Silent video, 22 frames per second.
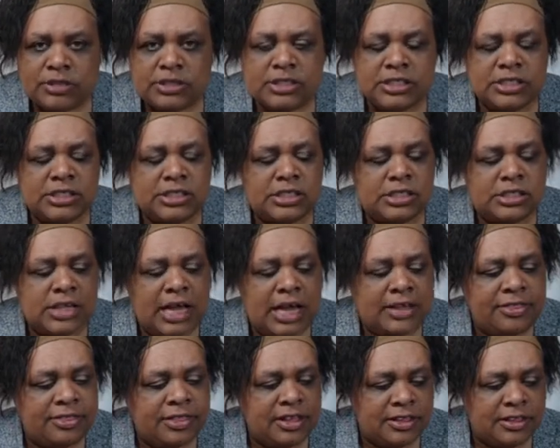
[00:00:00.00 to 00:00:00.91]
This is,
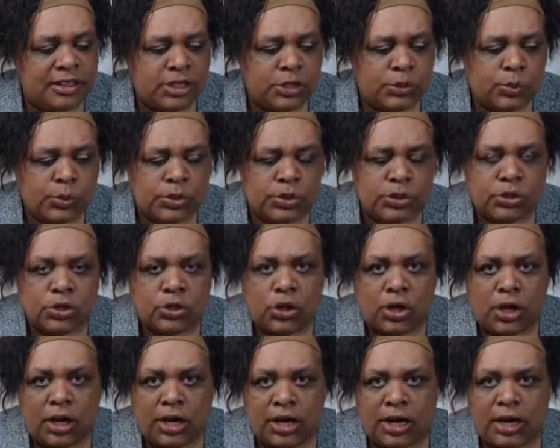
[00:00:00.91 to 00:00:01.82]
I think this was
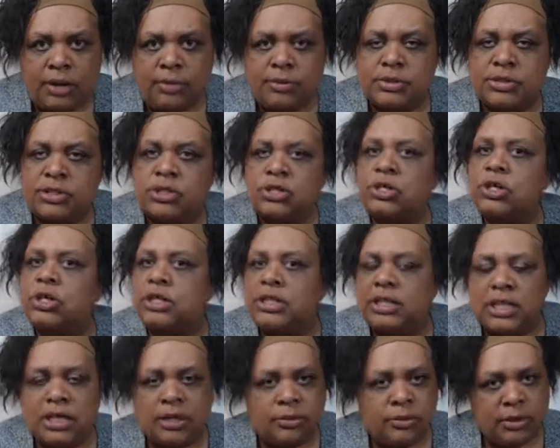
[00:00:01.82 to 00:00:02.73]
good and it was a
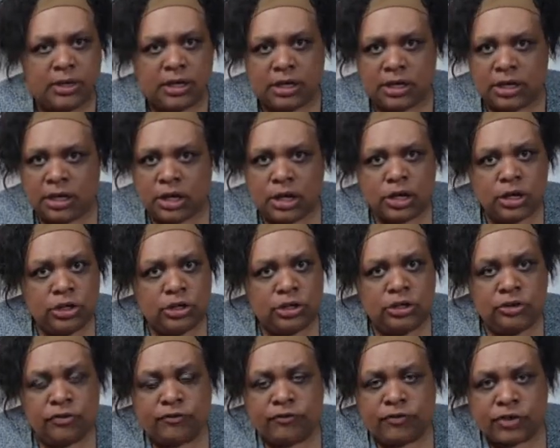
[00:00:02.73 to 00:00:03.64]
good thing when
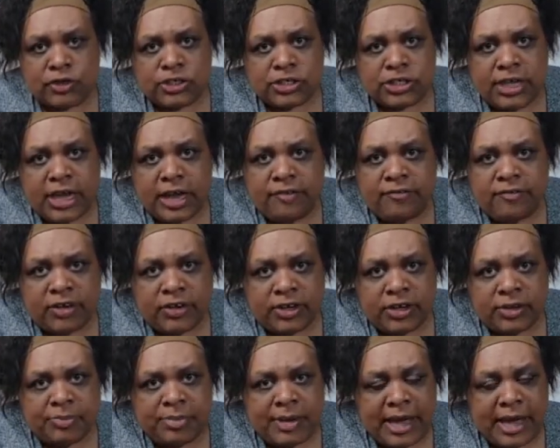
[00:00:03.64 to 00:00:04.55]
you first got
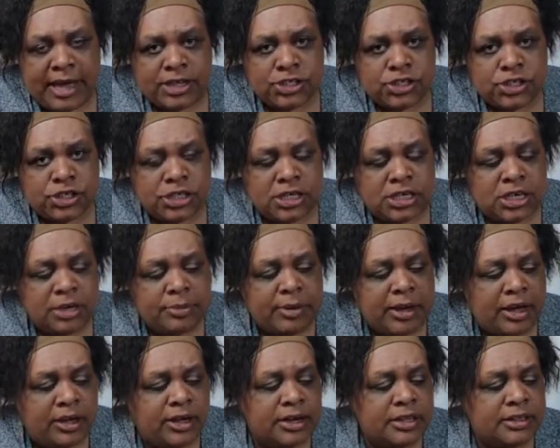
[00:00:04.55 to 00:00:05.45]
very passionate
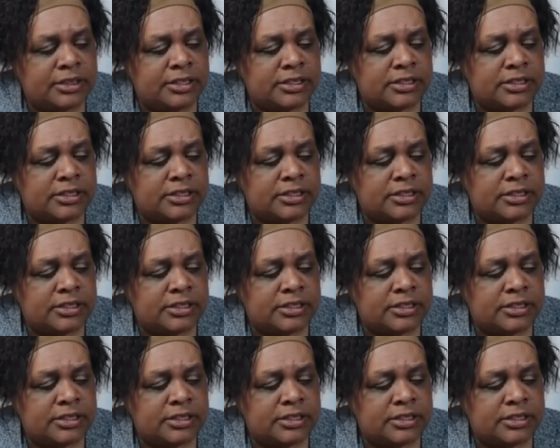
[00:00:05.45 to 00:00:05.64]
about it.